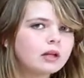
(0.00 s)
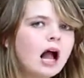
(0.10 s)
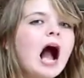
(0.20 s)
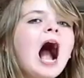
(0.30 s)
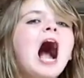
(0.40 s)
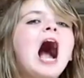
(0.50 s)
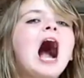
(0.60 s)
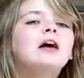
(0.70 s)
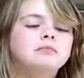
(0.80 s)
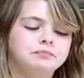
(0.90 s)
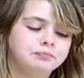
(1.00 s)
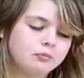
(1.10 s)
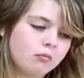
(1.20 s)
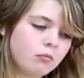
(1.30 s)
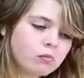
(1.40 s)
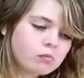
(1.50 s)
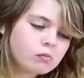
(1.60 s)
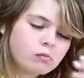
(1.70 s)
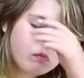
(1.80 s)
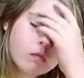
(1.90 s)

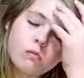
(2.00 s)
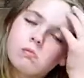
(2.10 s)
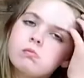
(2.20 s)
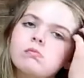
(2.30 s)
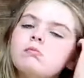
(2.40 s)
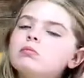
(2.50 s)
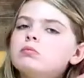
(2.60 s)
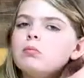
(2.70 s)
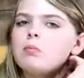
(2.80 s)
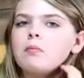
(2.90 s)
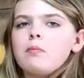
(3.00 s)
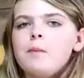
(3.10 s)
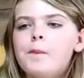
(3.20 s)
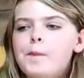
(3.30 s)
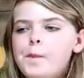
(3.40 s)
[no speech]